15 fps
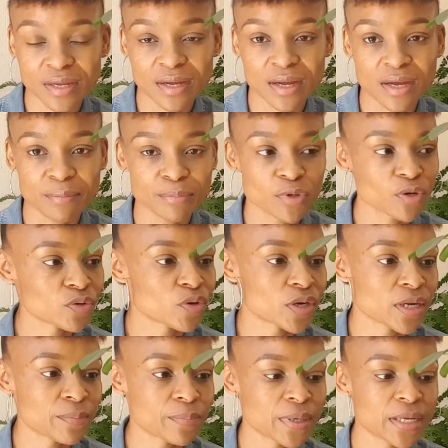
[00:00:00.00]
I'm not
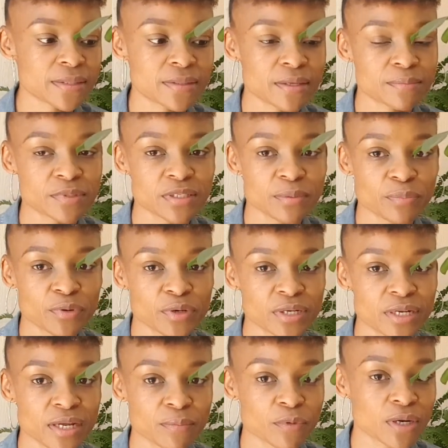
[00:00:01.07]
gonna plant them
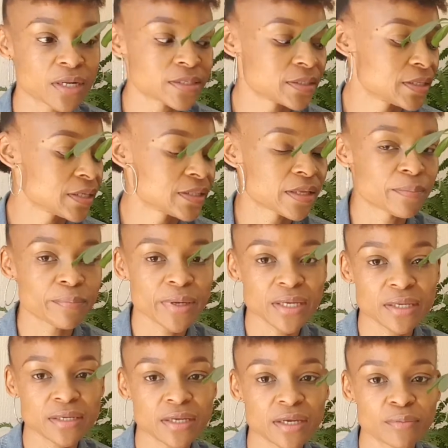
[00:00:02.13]
separately. I'm gonna stick them back
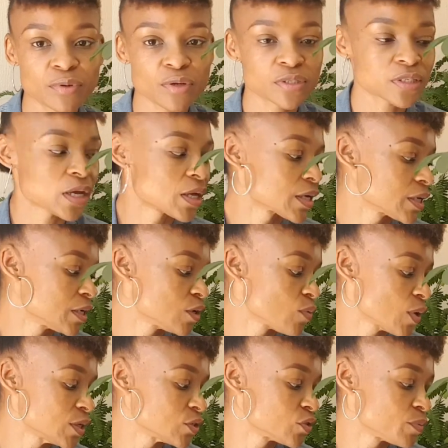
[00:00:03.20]
in here because I really
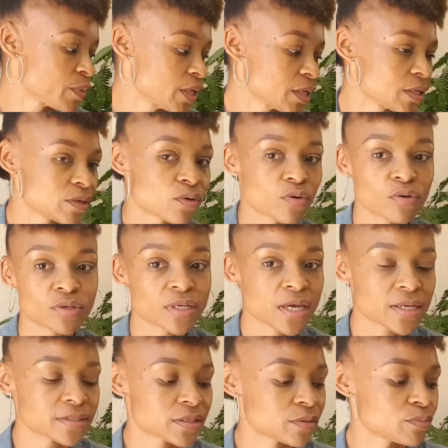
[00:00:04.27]
want to make it all
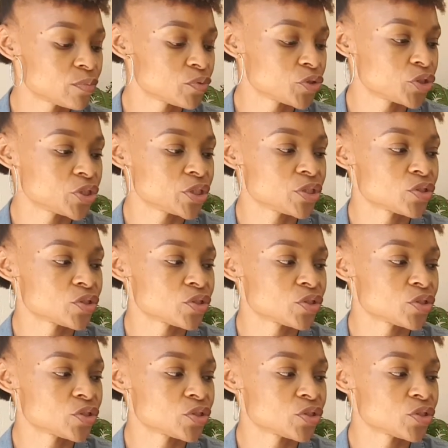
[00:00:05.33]
nice and bushy.